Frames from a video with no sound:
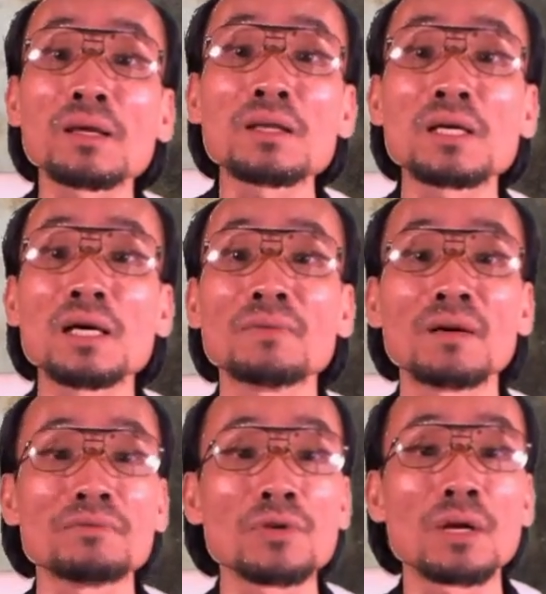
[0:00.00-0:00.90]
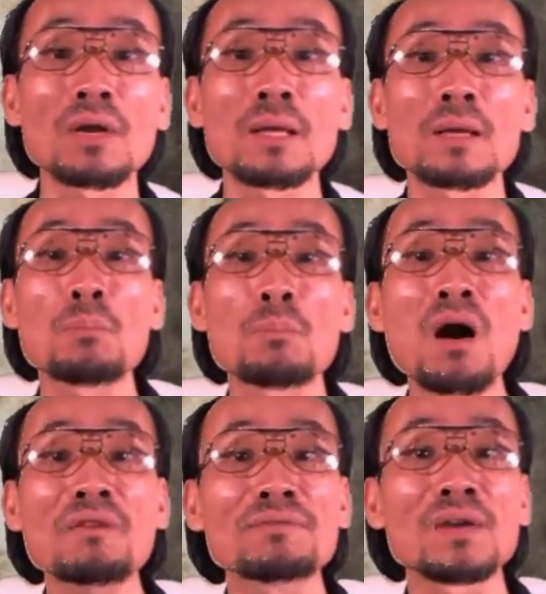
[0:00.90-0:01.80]
in terms of they
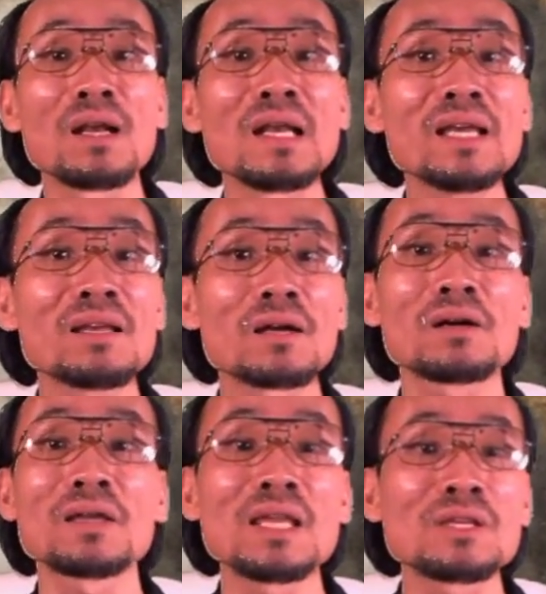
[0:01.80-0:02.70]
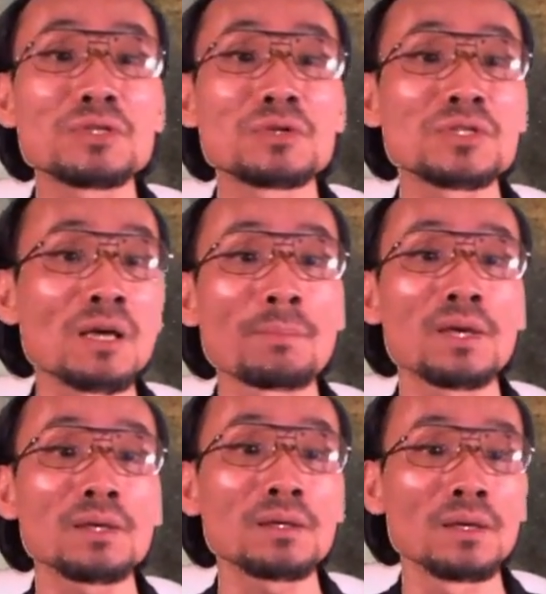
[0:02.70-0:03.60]
morph the leader into
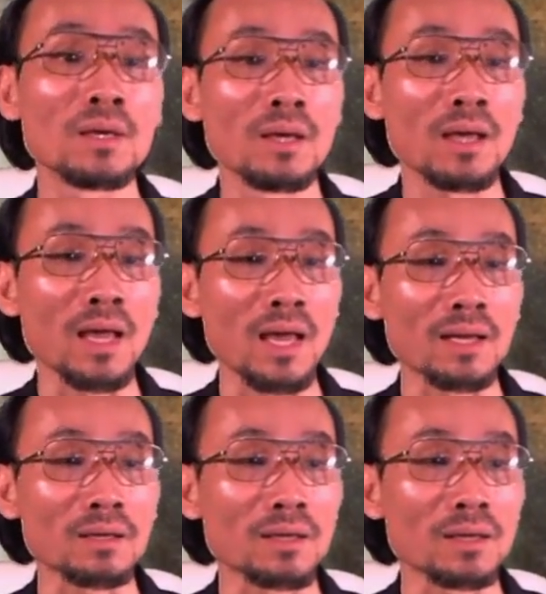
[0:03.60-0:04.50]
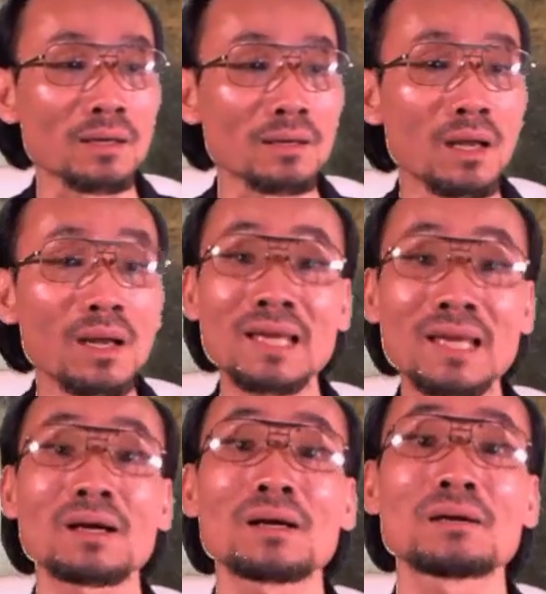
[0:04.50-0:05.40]
something, and the
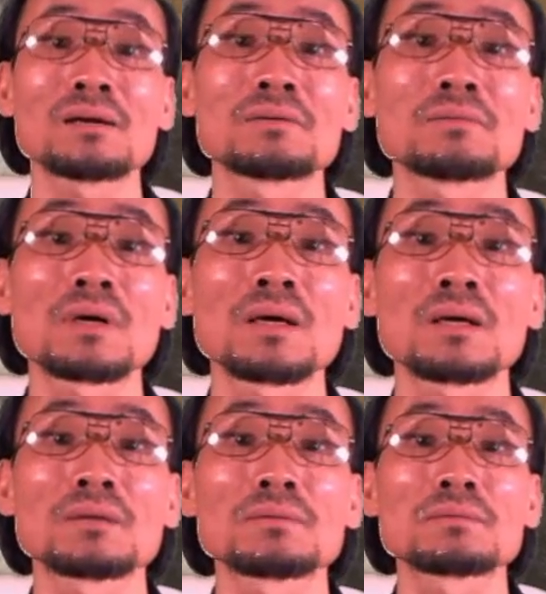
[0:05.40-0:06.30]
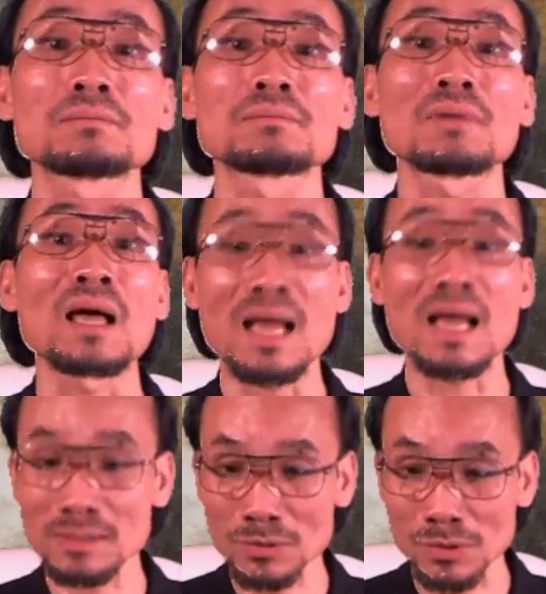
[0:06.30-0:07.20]
leader
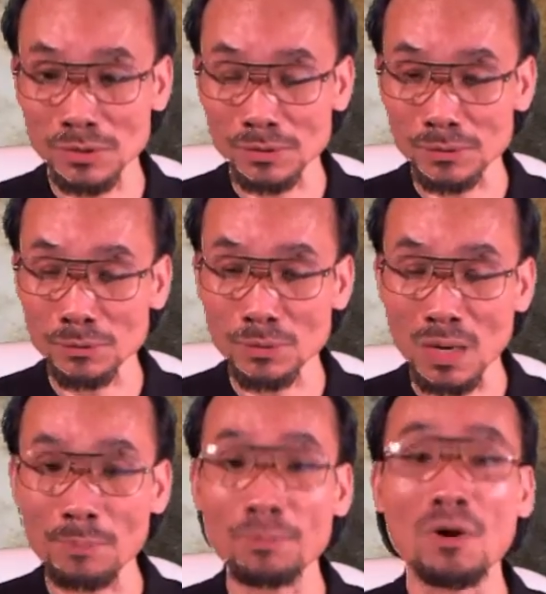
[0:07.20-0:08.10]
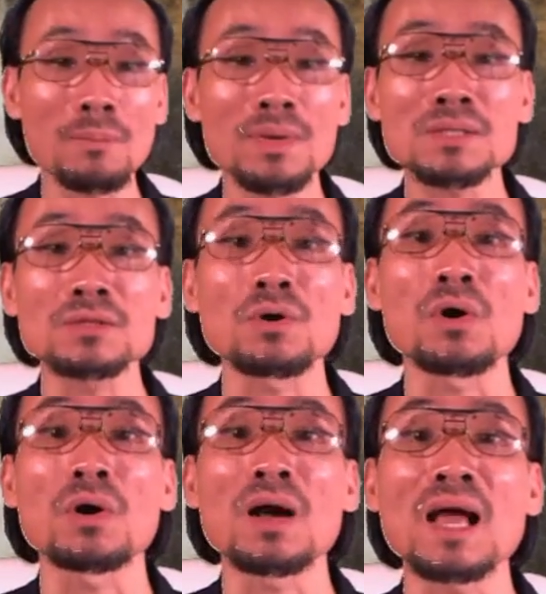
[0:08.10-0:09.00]
has to promise
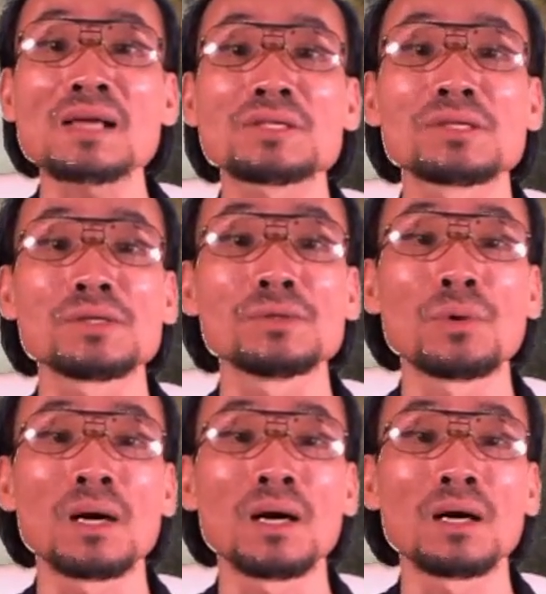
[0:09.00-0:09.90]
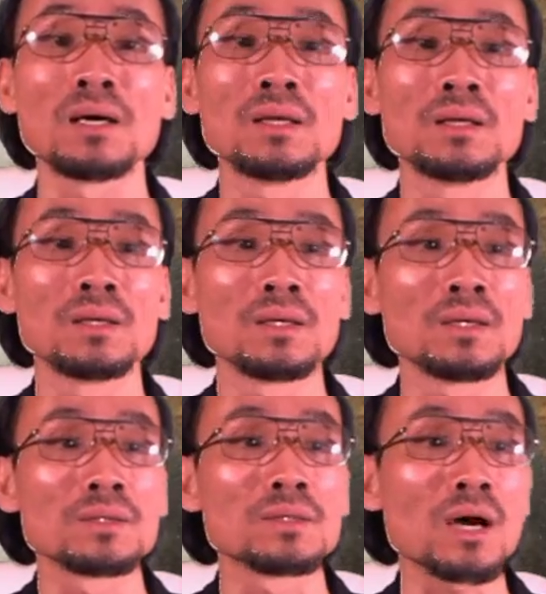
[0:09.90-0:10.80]
or has to
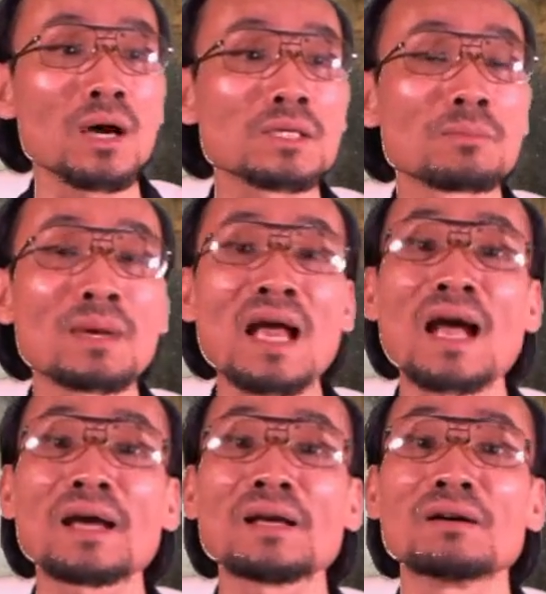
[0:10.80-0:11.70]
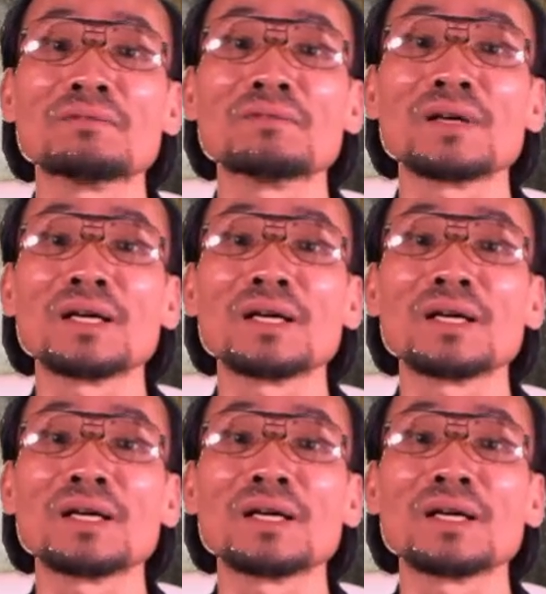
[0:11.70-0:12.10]
got some kind of